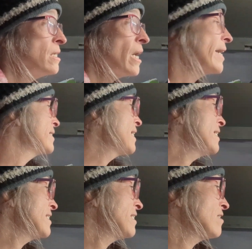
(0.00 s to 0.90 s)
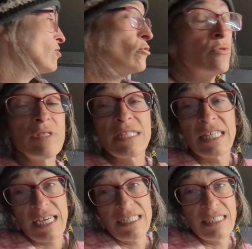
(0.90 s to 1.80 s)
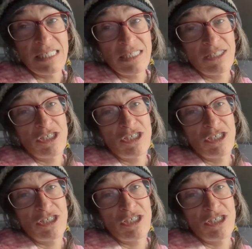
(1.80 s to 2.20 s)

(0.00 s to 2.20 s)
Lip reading: I needed to do this